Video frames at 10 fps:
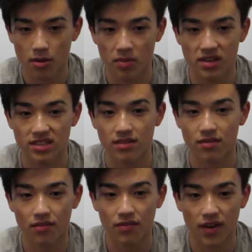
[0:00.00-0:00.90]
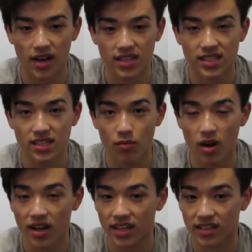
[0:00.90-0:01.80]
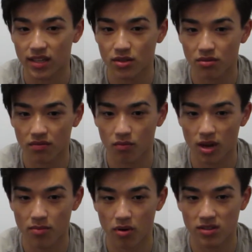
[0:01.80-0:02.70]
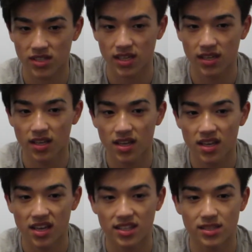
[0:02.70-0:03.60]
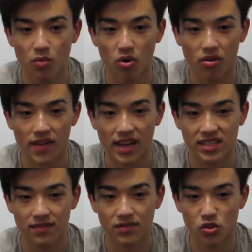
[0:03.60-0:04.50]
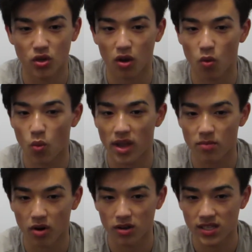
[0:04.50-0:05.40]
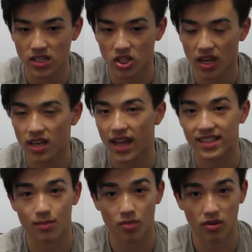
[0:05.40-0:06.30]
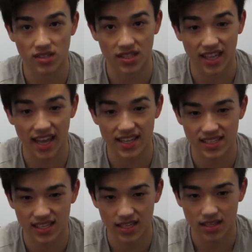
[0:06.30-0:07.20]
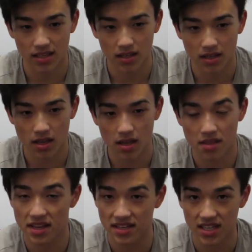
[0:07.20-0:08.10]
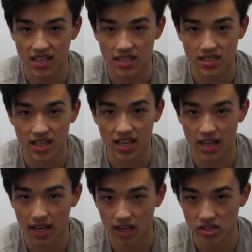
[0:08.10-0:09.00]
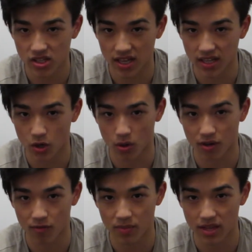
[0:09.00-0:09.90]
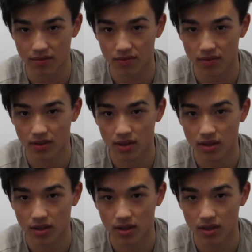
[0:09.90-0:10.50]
Because of the fast and working nature of whey protein, it's more effective to drink a whey protein shake as opposed to casein than to eat, say, a large steak or a lot of beef.